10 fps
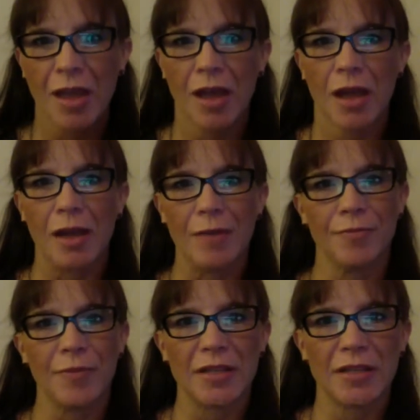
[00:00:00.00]

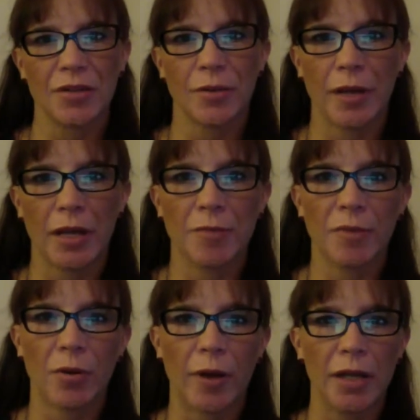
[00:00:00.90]
That's the only way to keep her
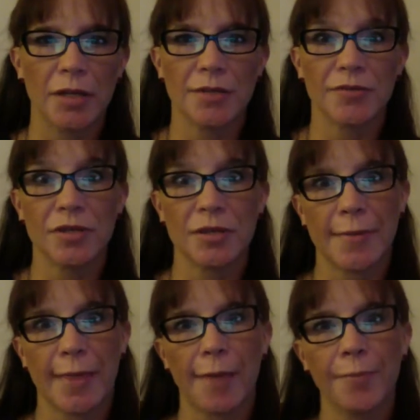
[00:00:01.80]
quiet is if she's in
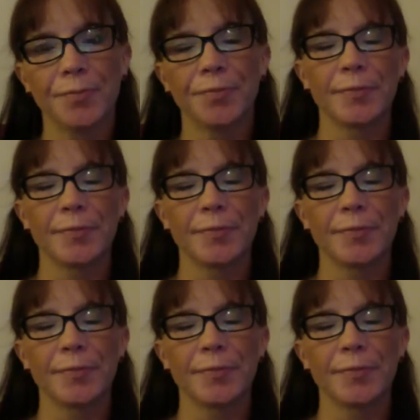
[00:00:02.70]
my lap.